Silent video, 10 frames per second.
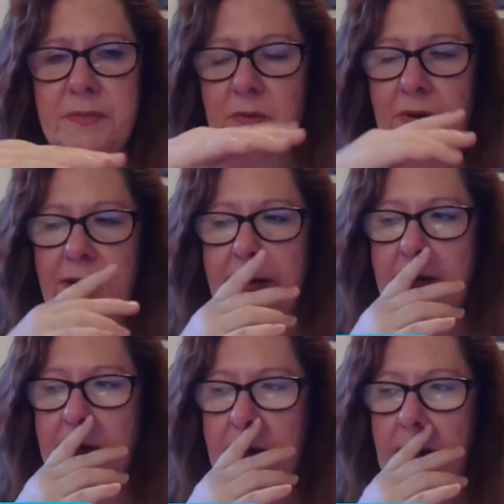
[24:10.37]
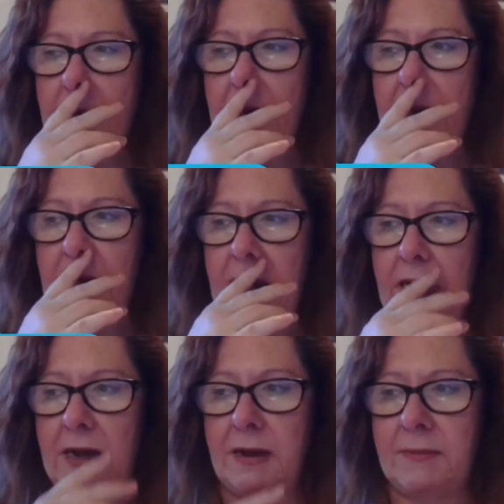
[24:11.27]
right?
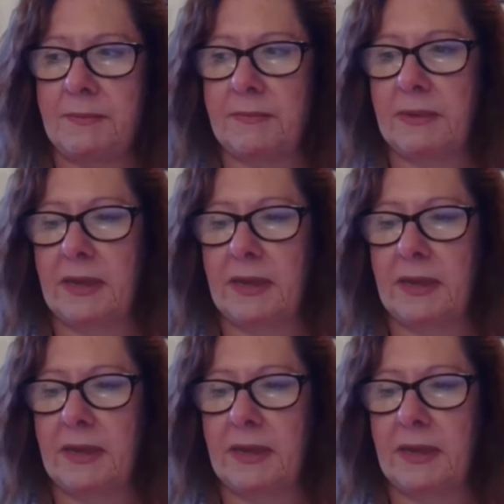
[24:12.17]
Because